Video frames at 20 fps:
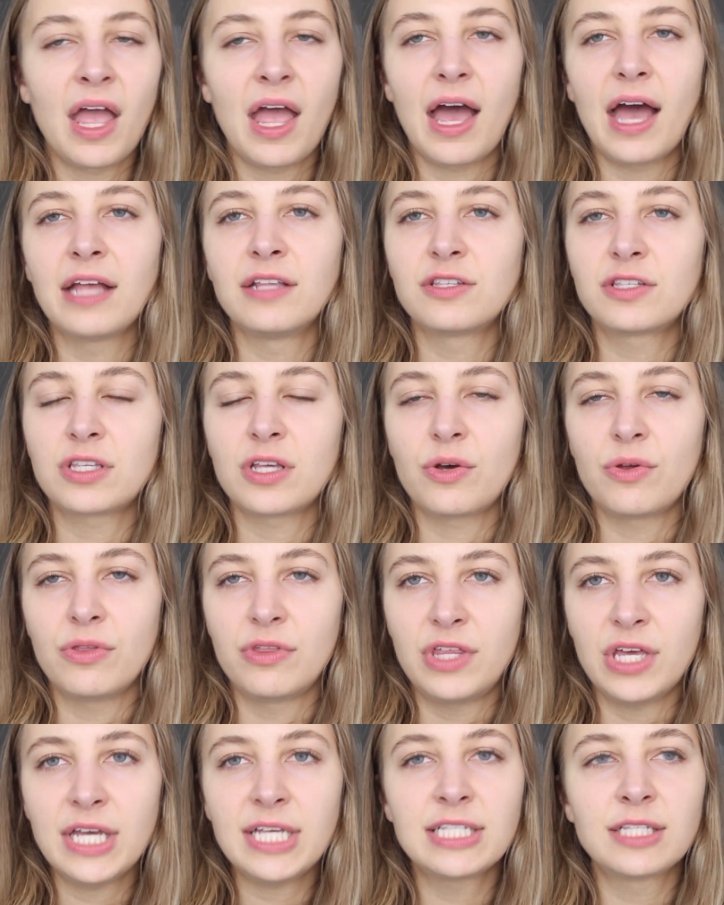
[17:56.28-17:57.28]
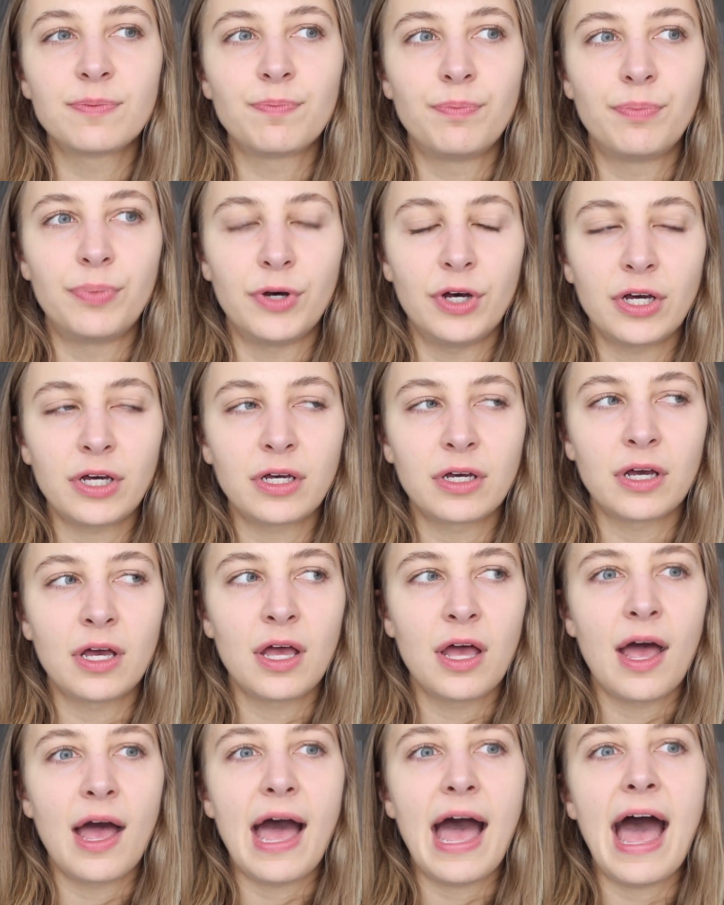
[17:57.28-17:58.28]
And so this book
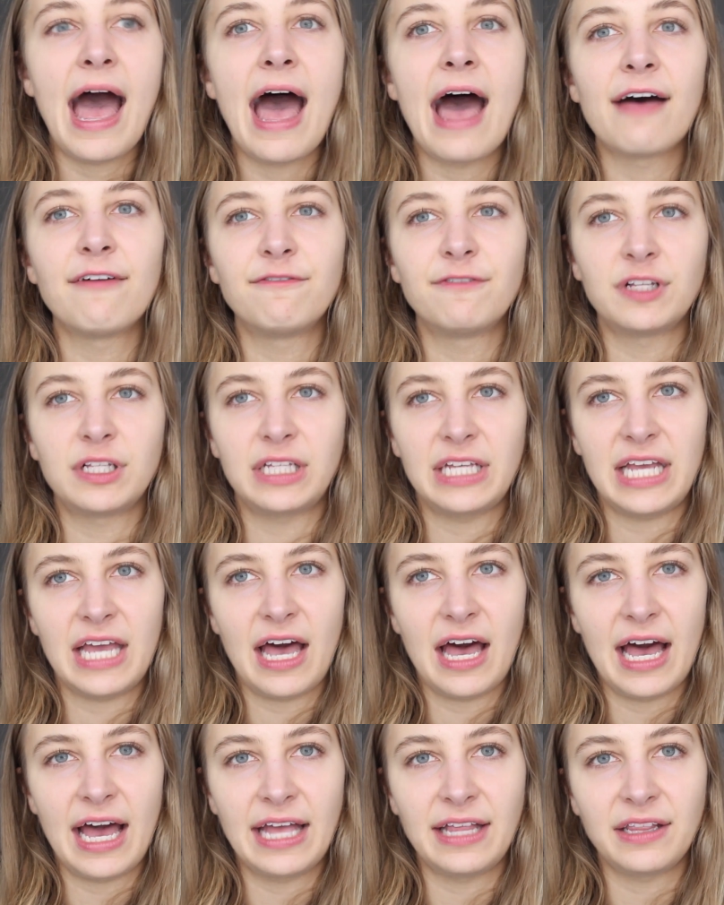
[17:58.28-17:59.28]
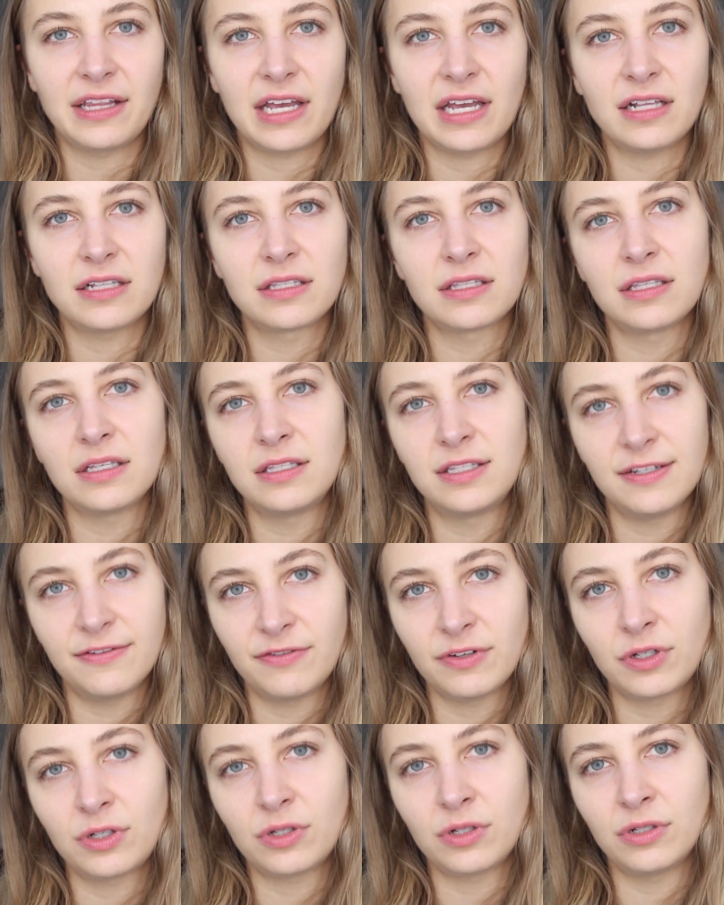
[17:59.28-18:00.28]
heavily highlights the
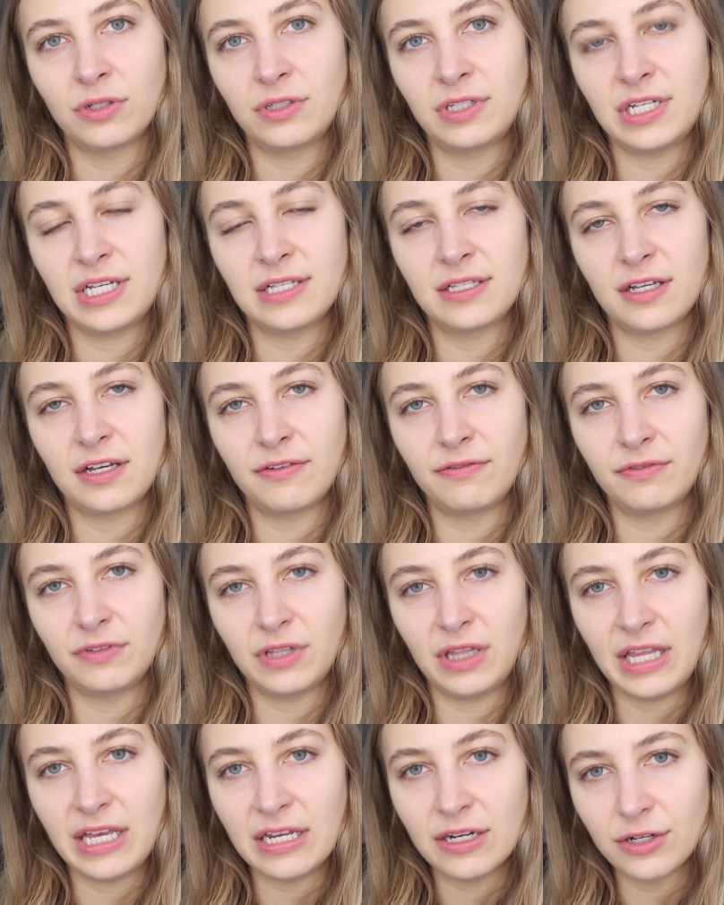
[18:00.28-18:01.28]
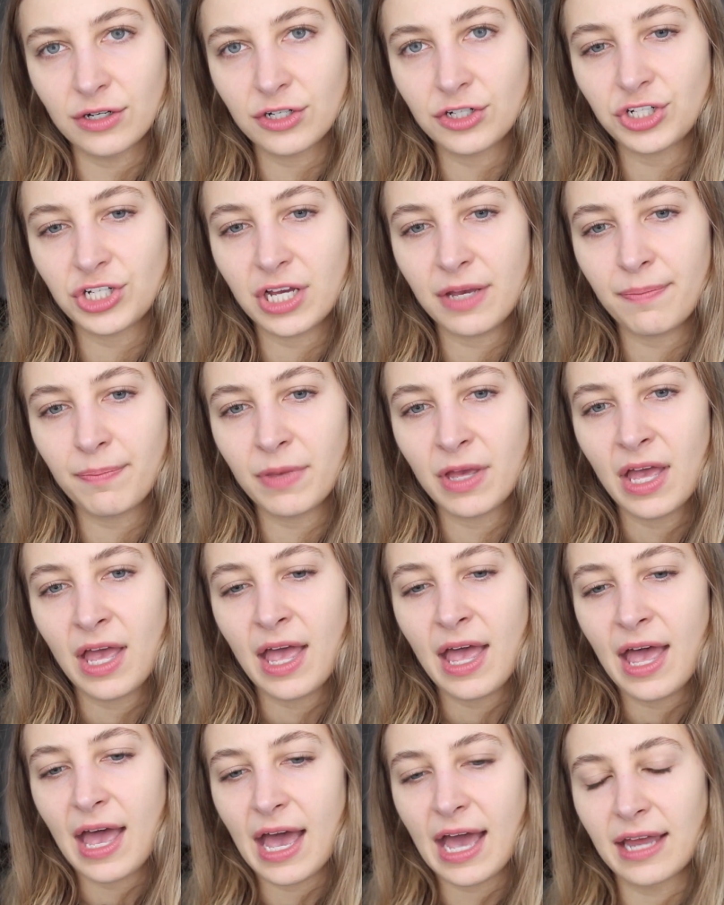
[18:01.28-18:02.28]
difficulties of leadership,
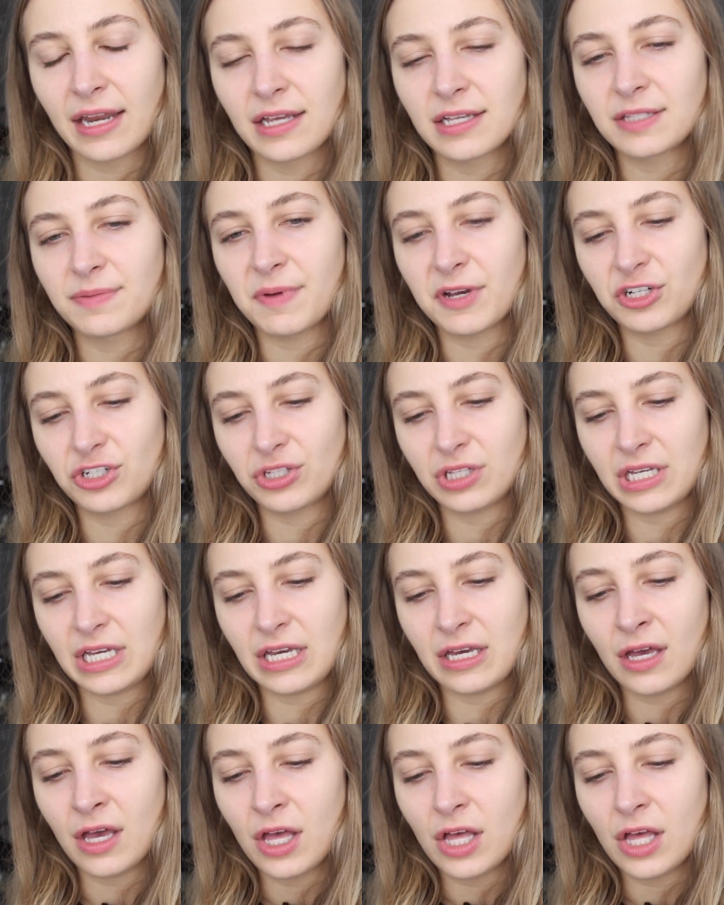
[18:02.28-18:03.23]
and especially